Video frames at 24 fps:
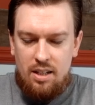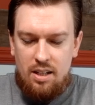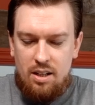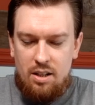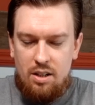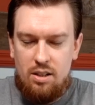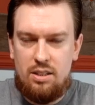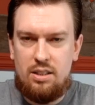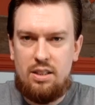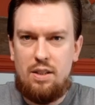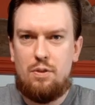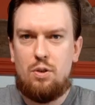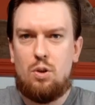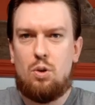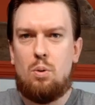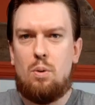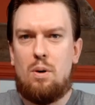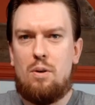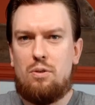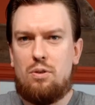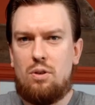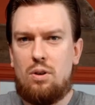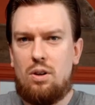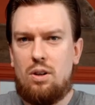are a difficult
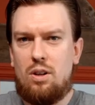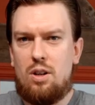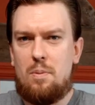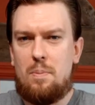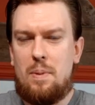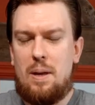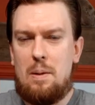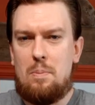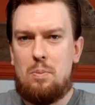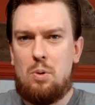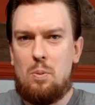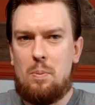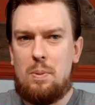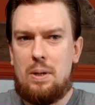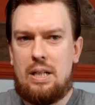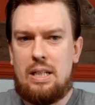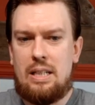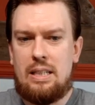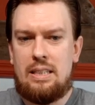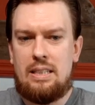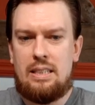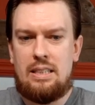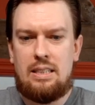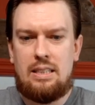one for a lot of people
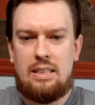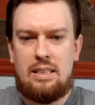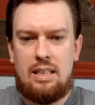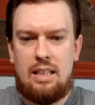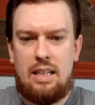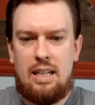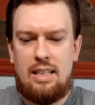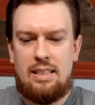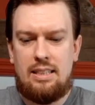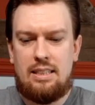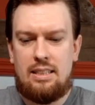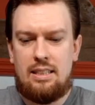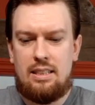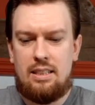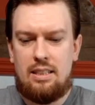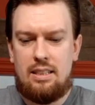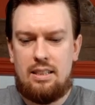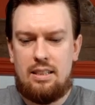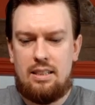because it's